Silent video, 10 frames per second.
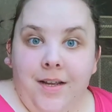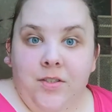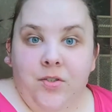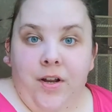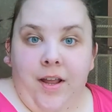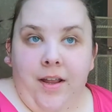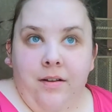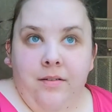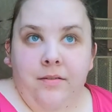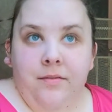
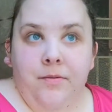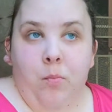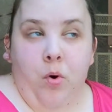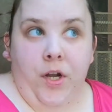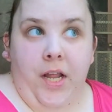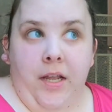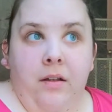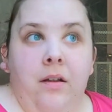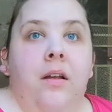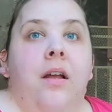Yesterday
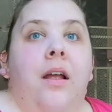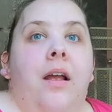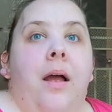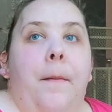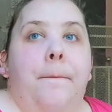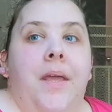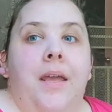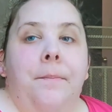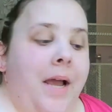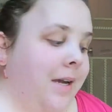morning,
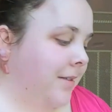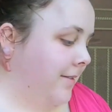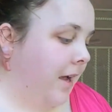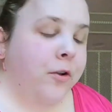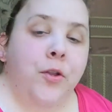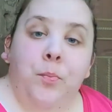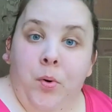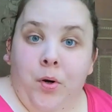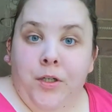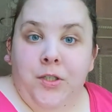me and Max sat on the
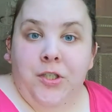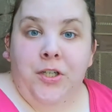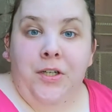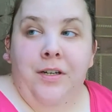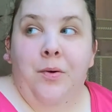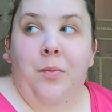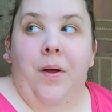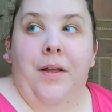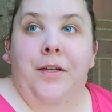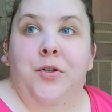porch
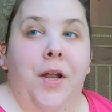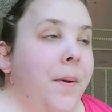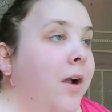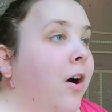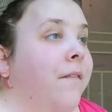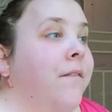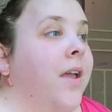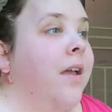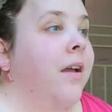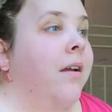while I drank my
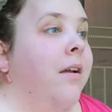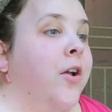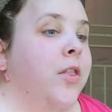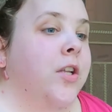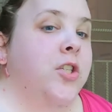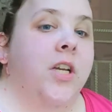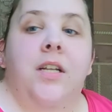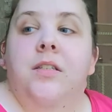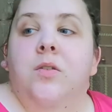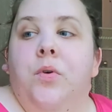coffee, the
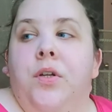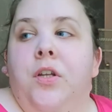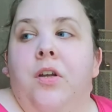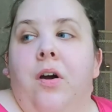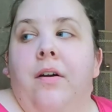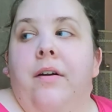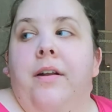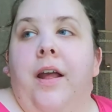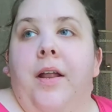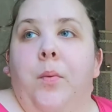chickens were in the
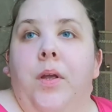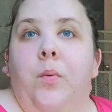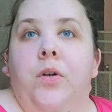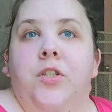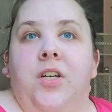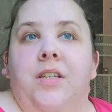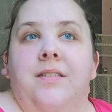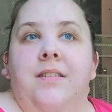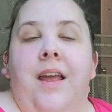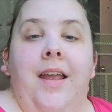yard, and we were
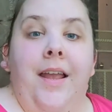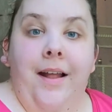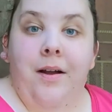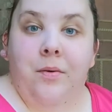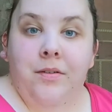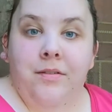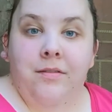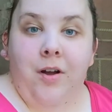just hanging out